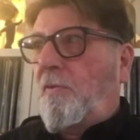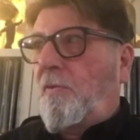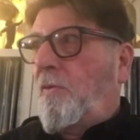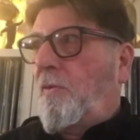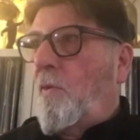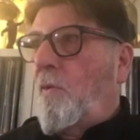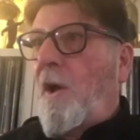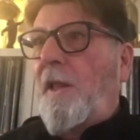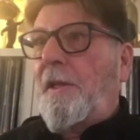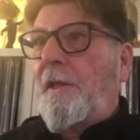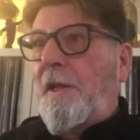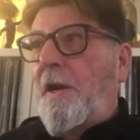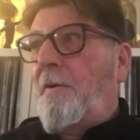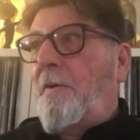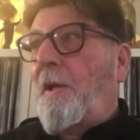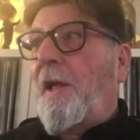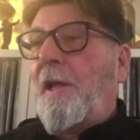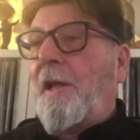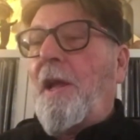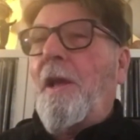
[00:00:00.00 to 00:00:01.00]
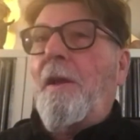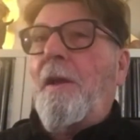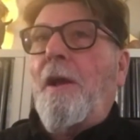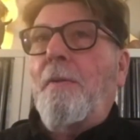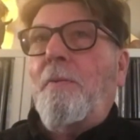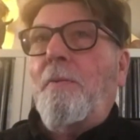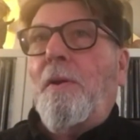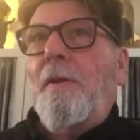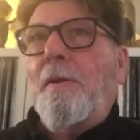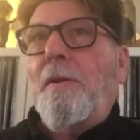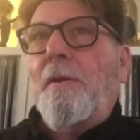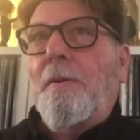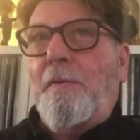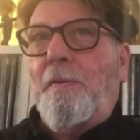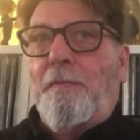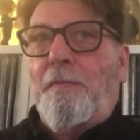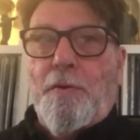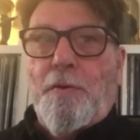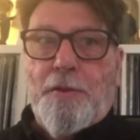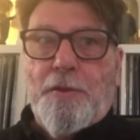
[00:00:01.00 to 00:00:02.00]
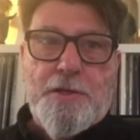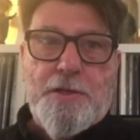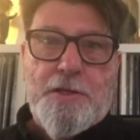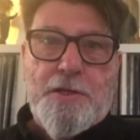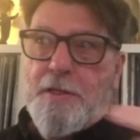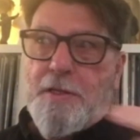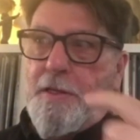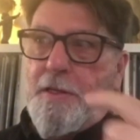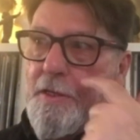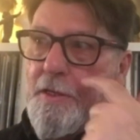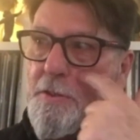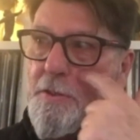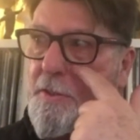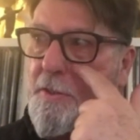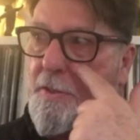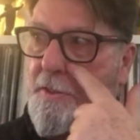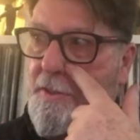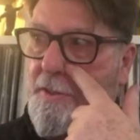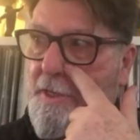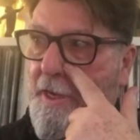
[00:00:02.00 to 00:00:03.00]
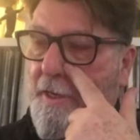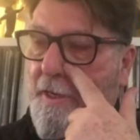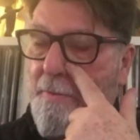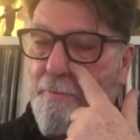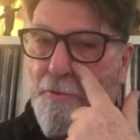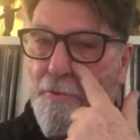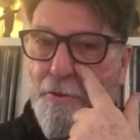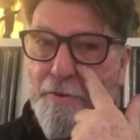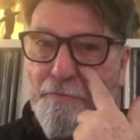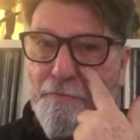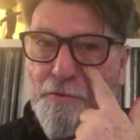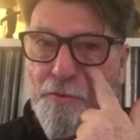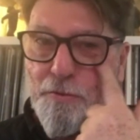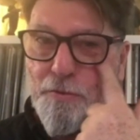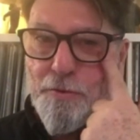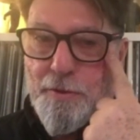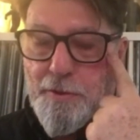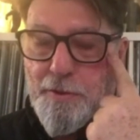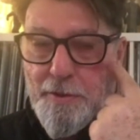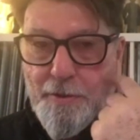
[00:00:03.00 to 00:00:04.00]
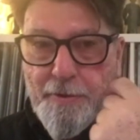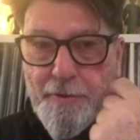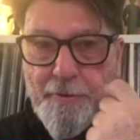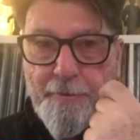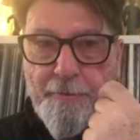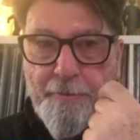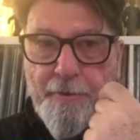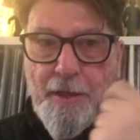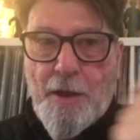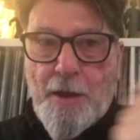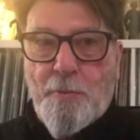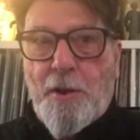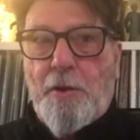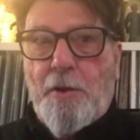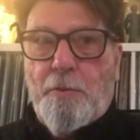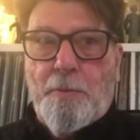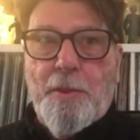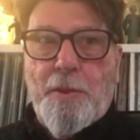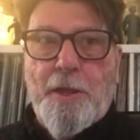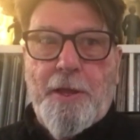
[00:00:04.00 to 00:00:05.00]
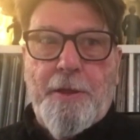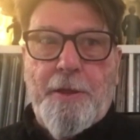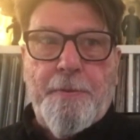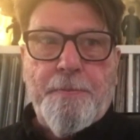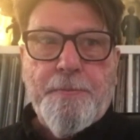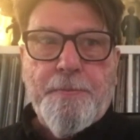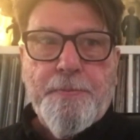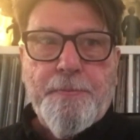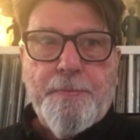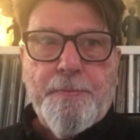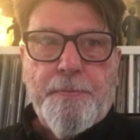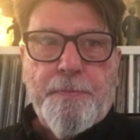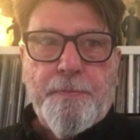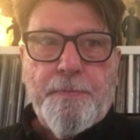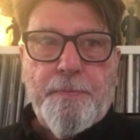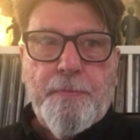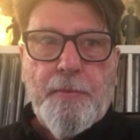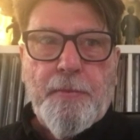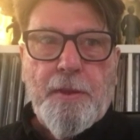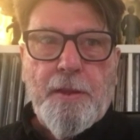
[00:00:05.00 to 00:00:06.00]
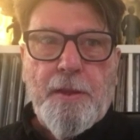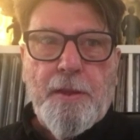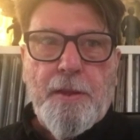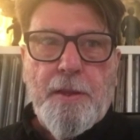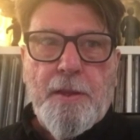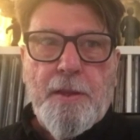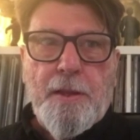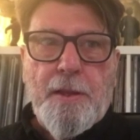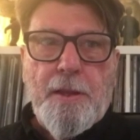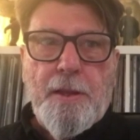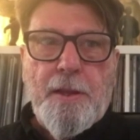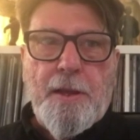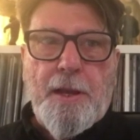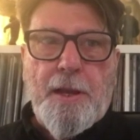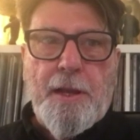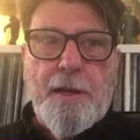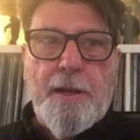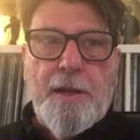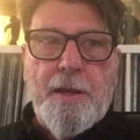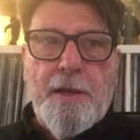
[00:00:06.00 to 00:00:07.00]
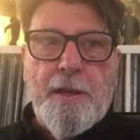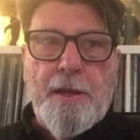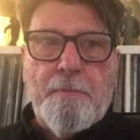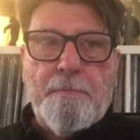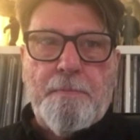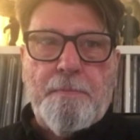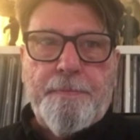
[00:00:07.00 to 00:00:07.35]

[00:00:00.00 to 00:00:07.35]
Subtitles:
well. I went before this second book I've done. I went up there and